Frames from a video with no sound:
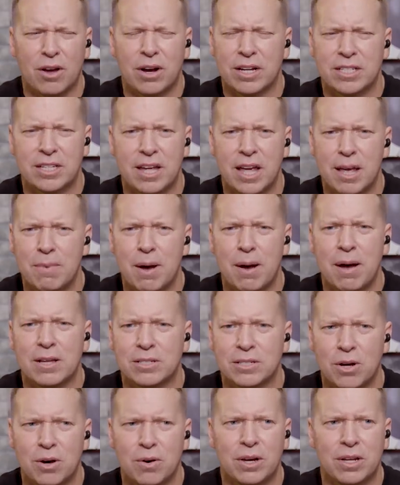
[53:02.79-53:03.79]
I said, "Hey, mom, how's it
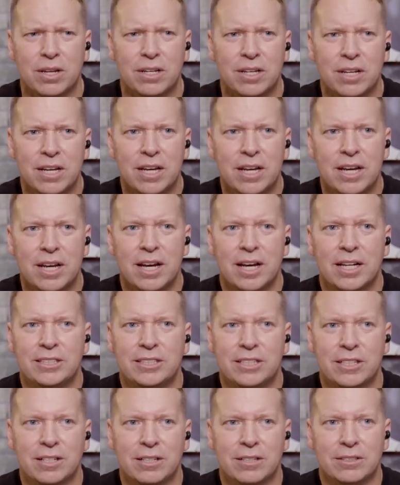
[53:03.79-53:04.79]
going?" And
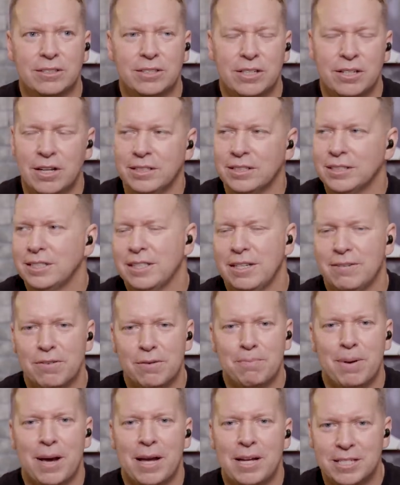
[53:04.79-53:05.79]
she goes, "You know, just living
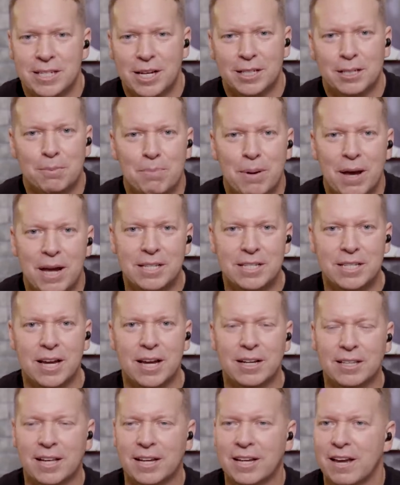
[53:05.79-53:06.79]
paycheck to
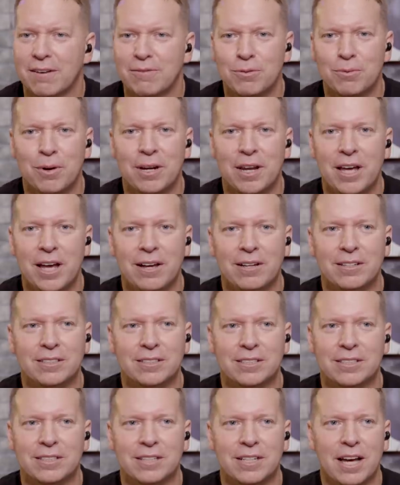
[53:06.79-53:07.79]
paycheck like everyone
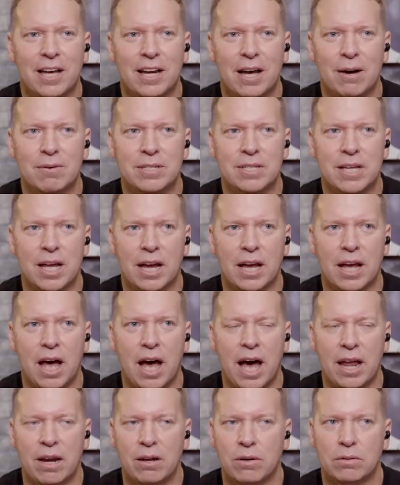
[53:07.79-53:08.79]
else." And I was like,
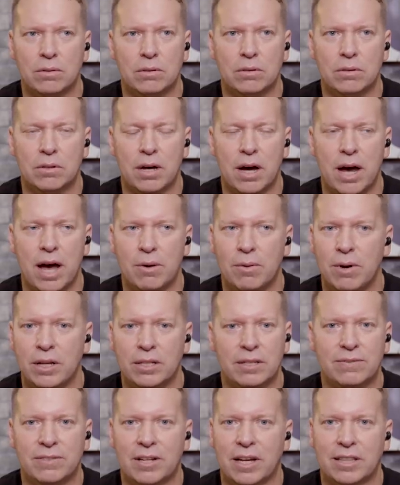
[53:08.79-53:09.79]
"I don't, I don't want to
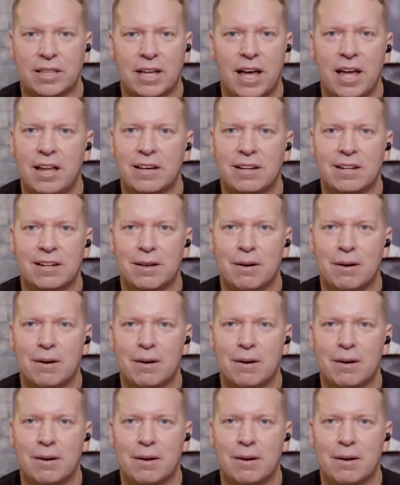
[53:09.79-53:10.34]
live like that."